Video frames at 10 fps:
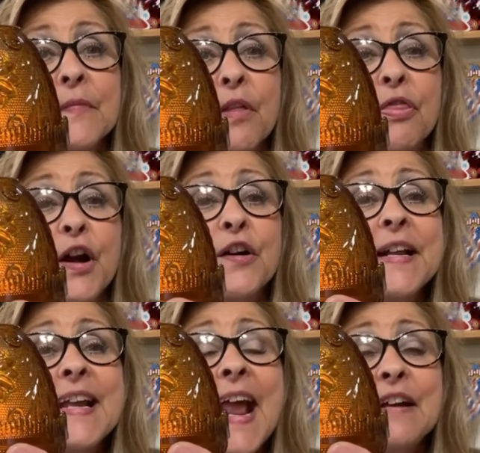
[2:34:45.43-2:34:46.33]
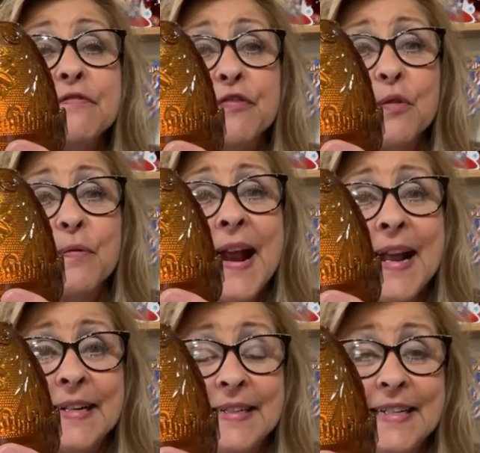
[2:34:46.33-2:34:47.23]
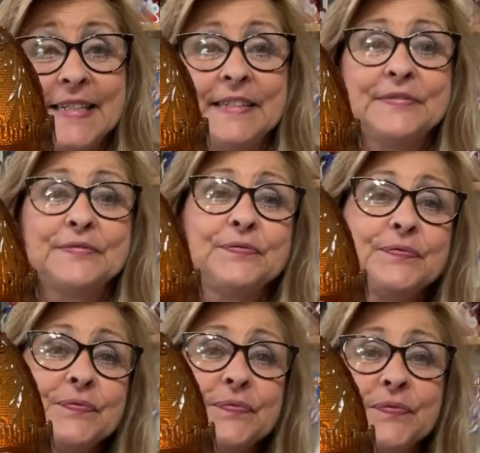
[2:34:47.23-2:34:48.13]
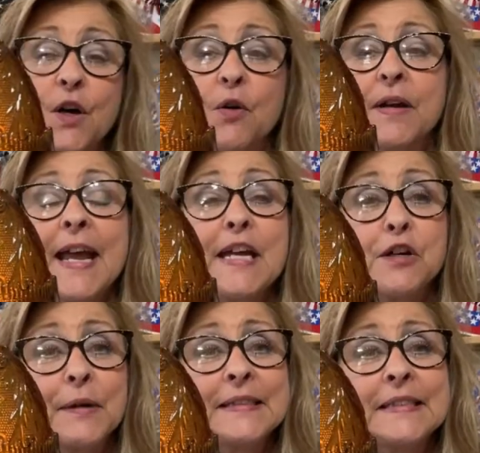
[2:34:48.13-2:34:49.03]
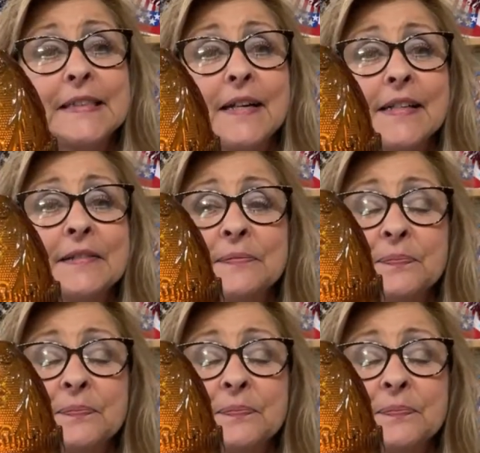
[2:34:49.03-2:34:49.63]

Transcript: 38 for Randy. Okay, Krista.